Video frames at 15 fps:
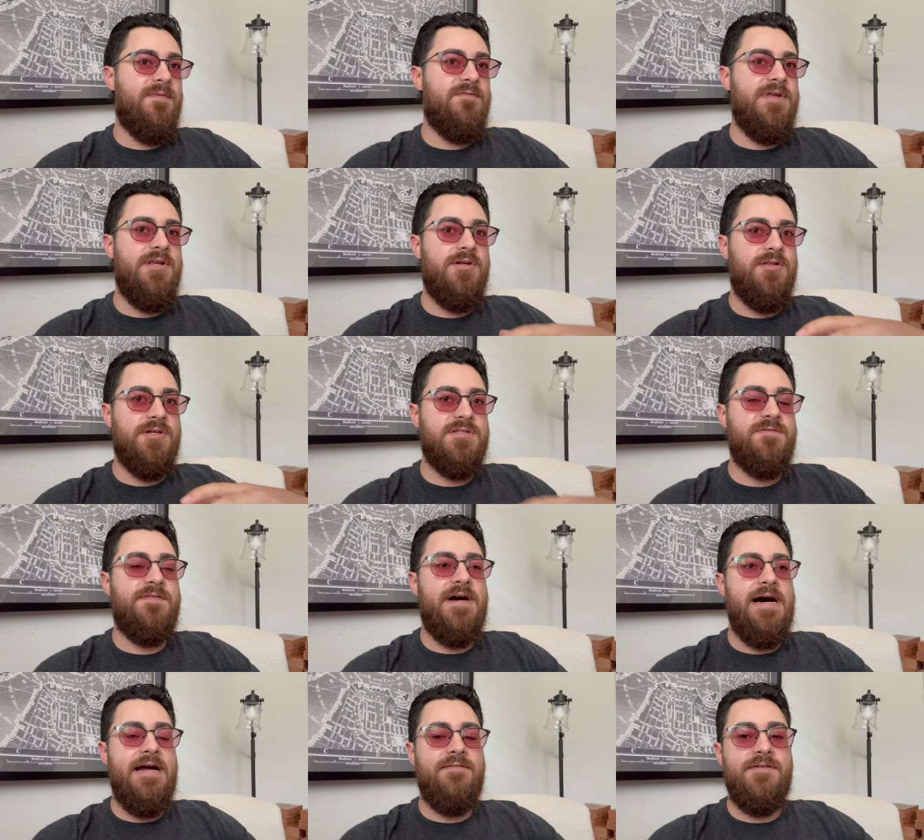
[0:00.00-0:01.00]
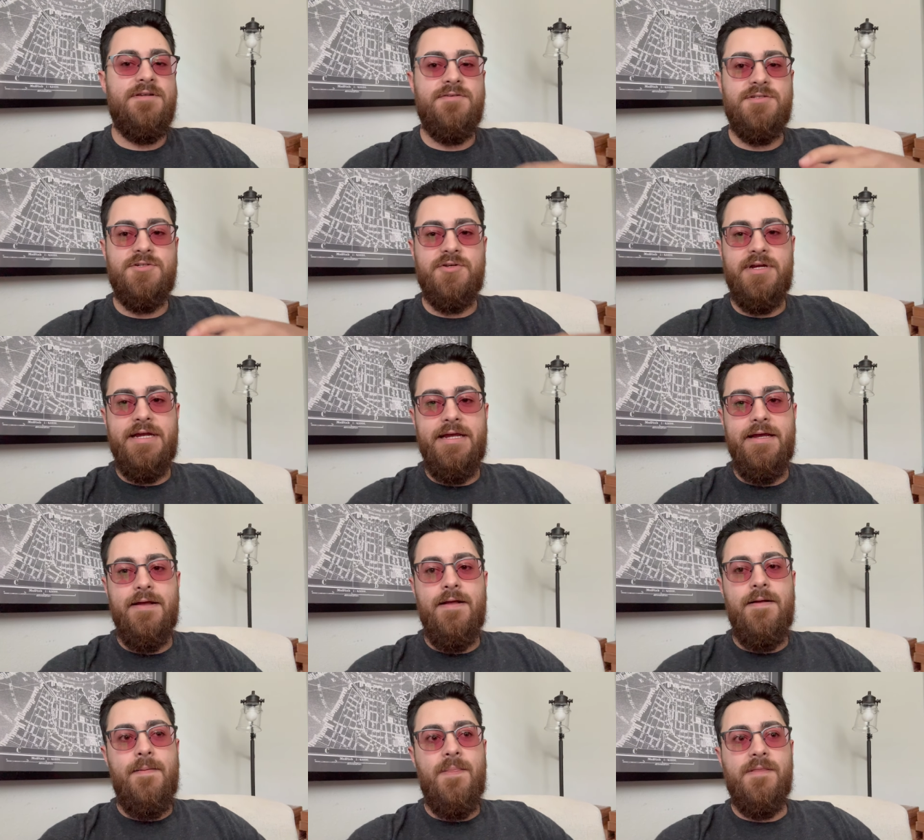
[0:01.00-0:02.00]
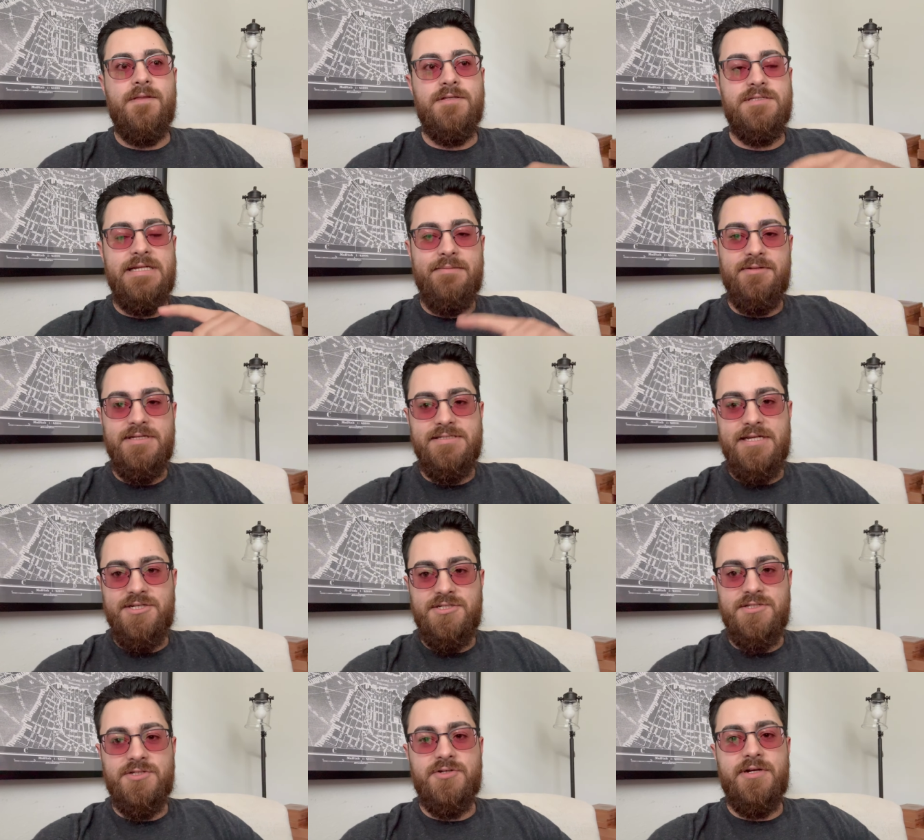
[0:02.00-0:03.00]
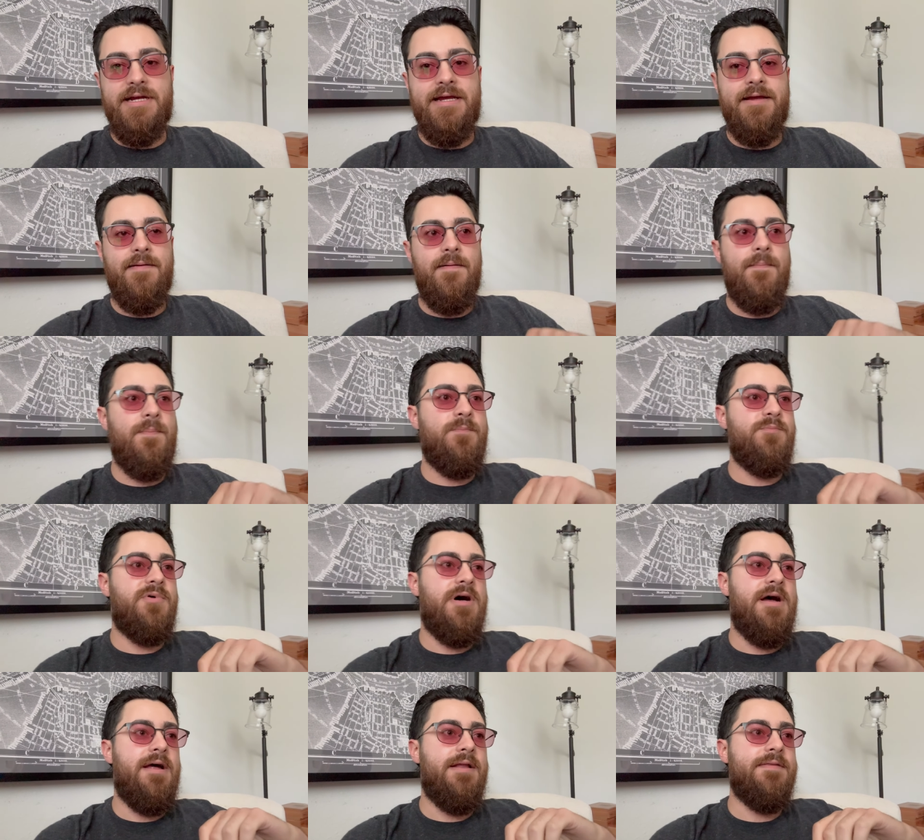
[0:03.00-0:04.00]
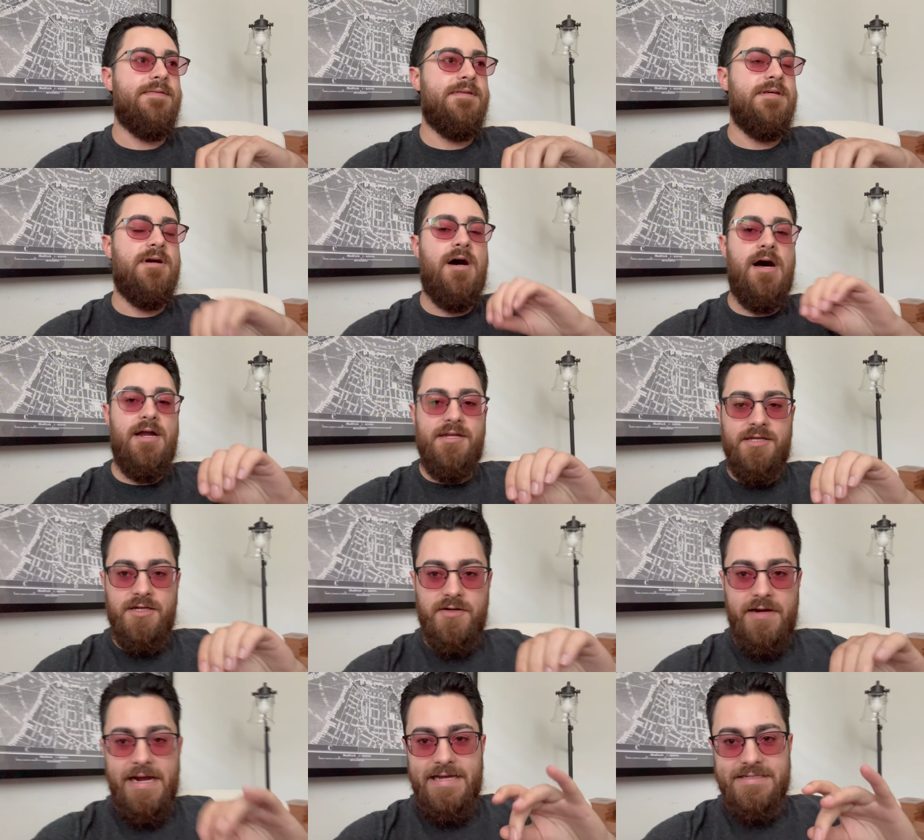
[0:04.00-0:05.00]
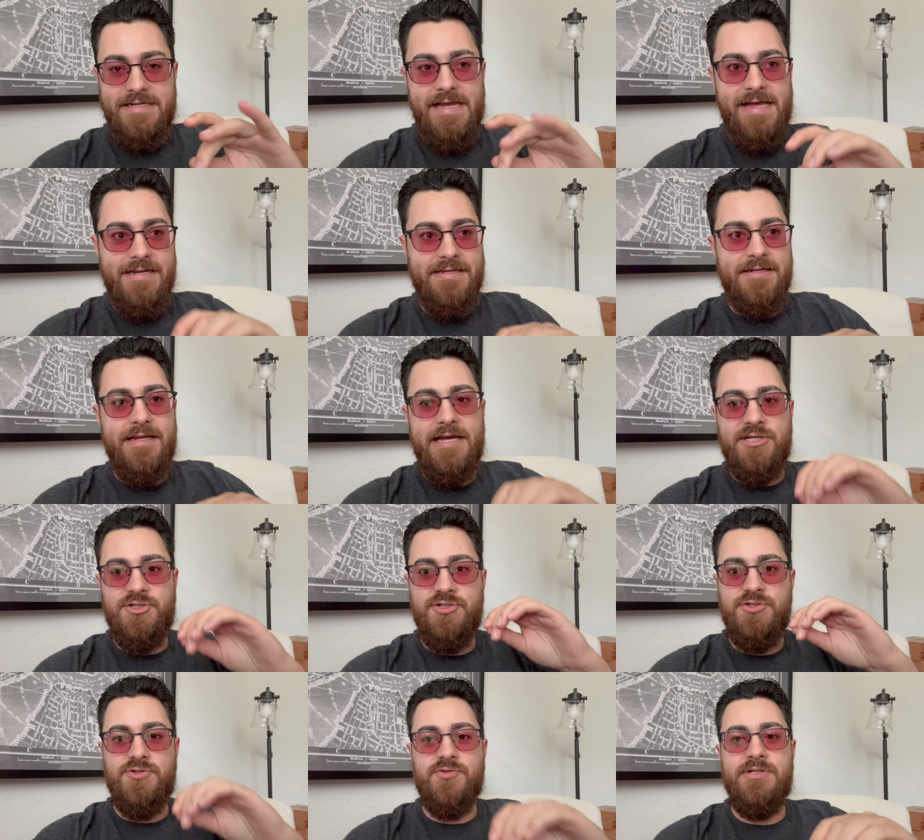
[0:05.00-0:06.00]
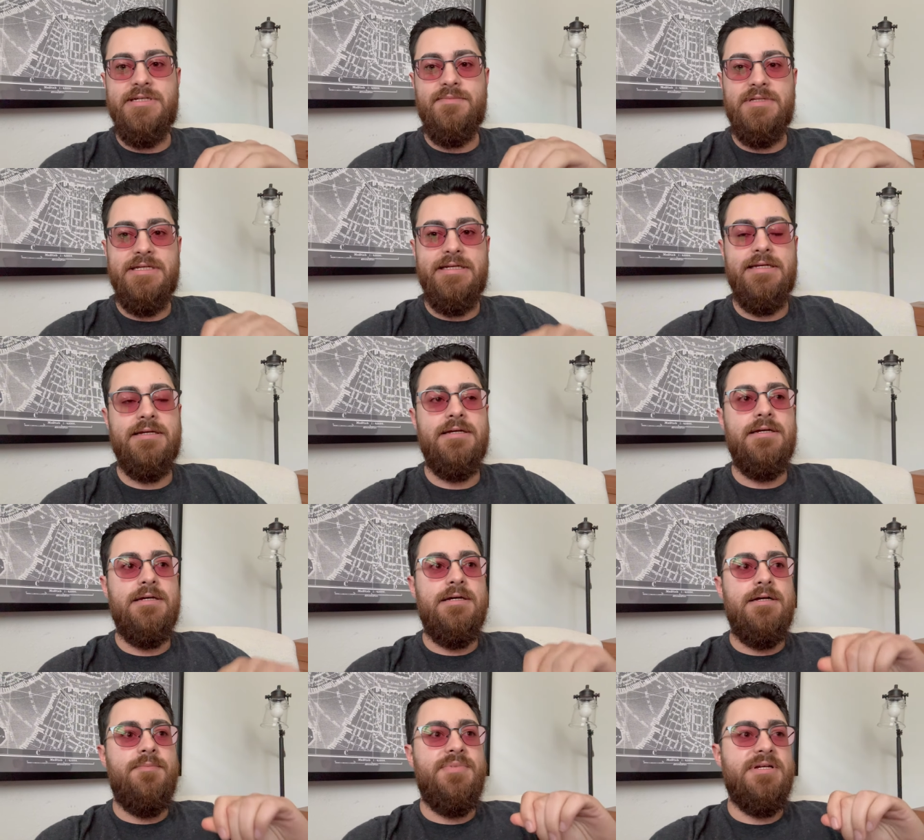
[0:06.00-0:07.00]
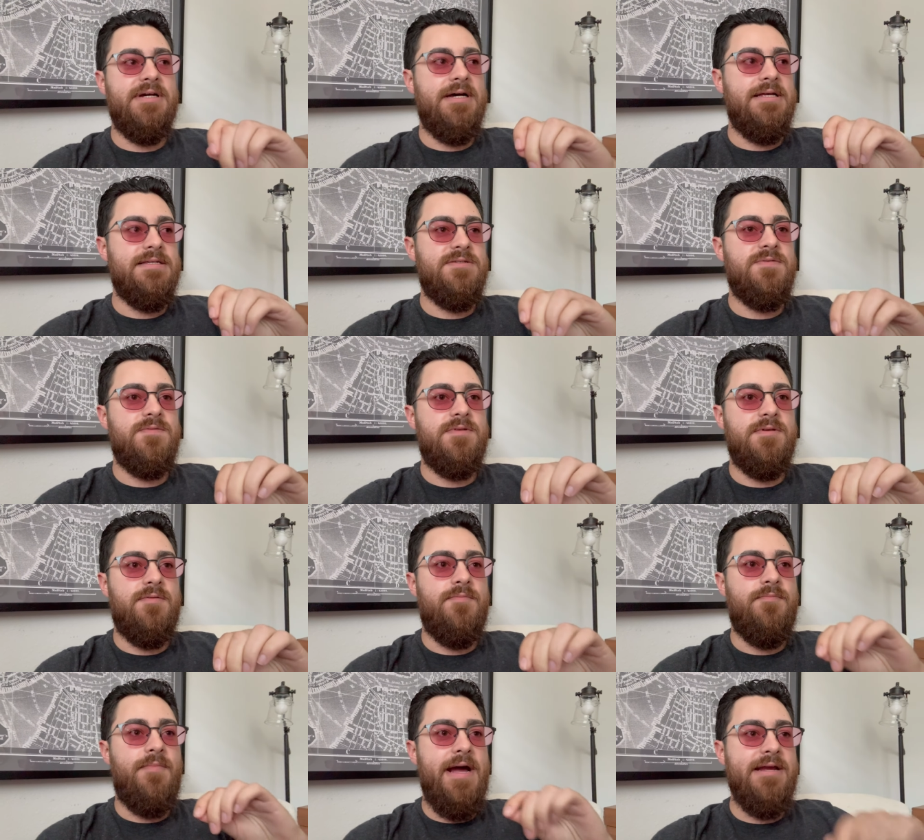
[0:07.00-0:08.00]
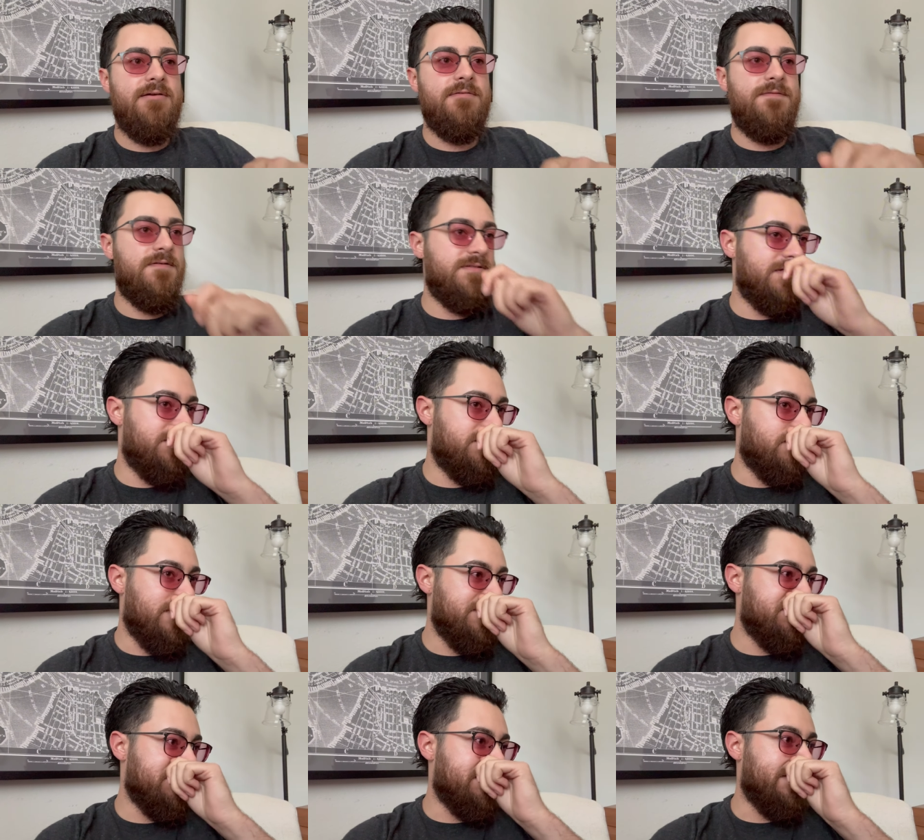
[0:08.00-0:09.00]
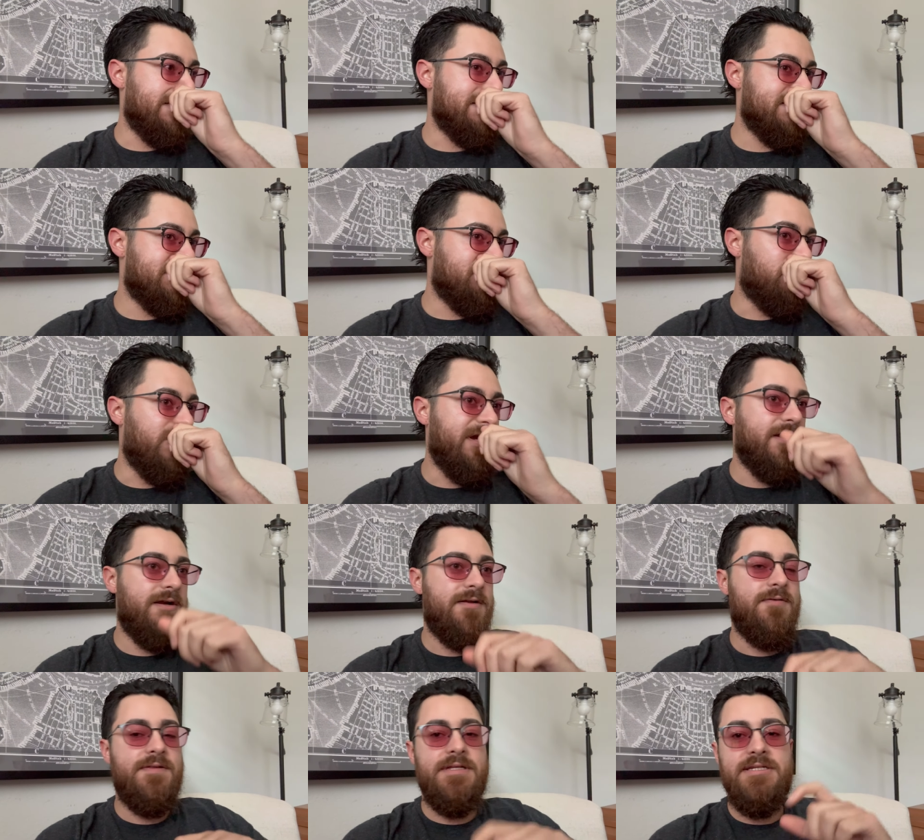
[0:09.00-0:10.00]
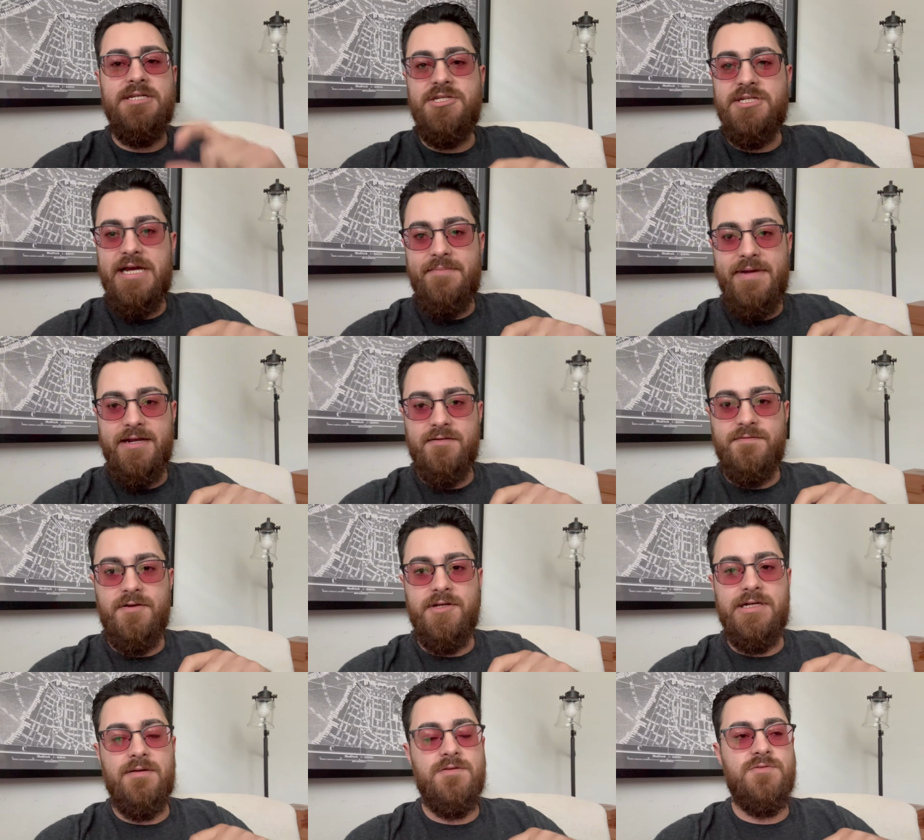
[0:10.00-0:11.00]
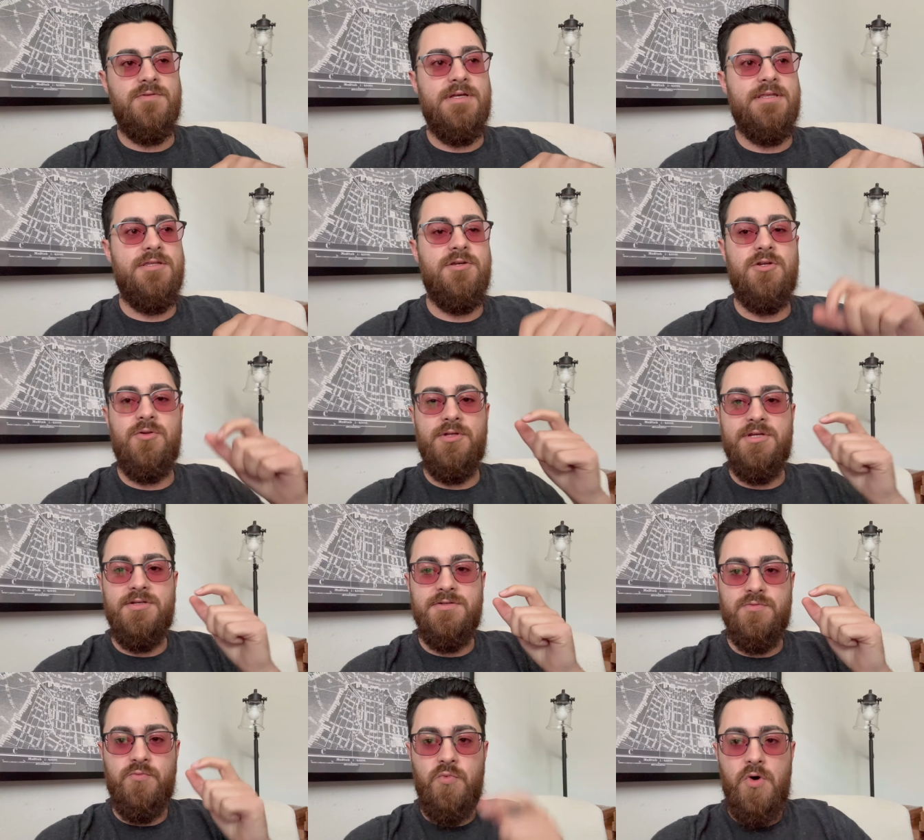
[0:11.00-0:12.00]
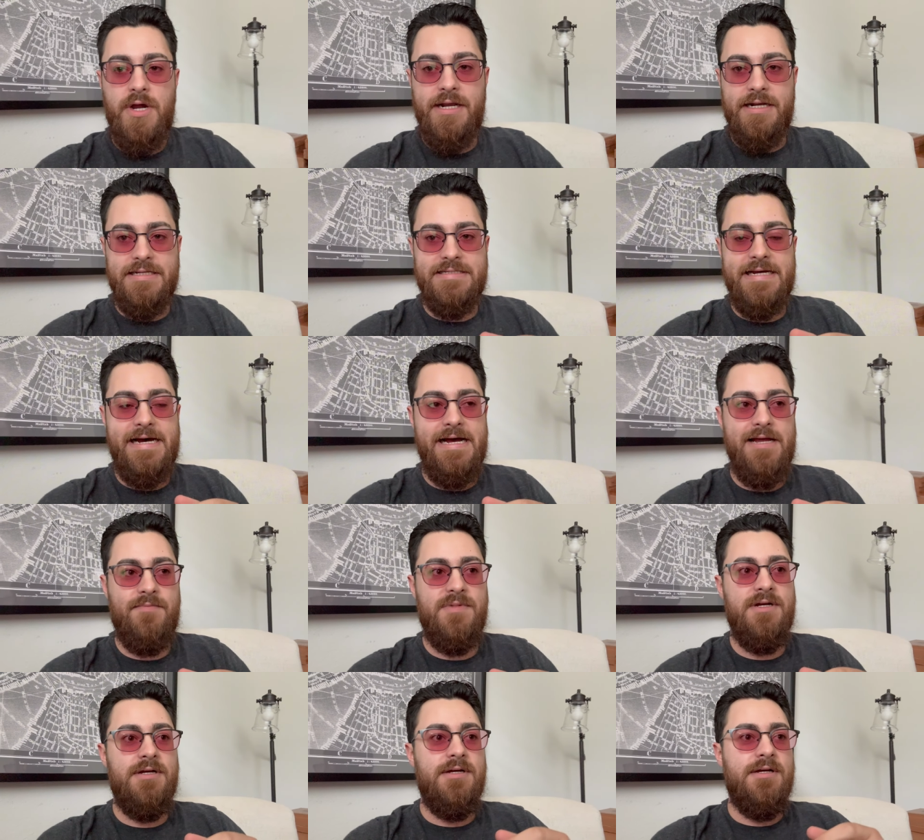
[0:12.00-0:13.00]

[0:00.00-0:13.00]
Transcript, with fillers: video looks fine, video is great, stabilization's great, but the audio I had to edit extremely because the microphone situation is weird. The DJI microphone it comes with, you can only use one at a time.